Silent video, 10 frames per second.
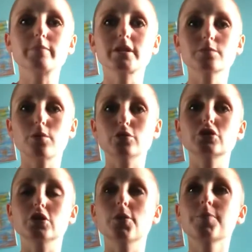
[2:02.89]
backed
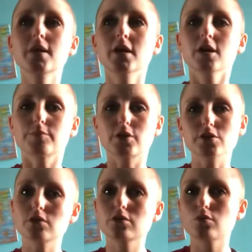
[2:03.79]
posture, because
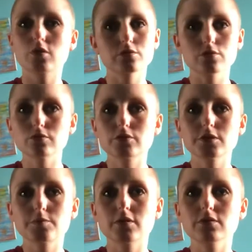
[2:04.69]
otherwise all of these
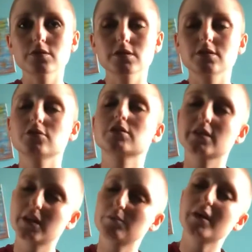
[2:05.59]
poses are just going to
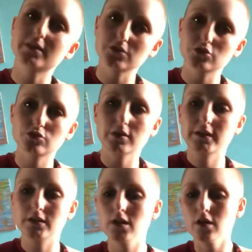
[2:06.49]
keep adding strain.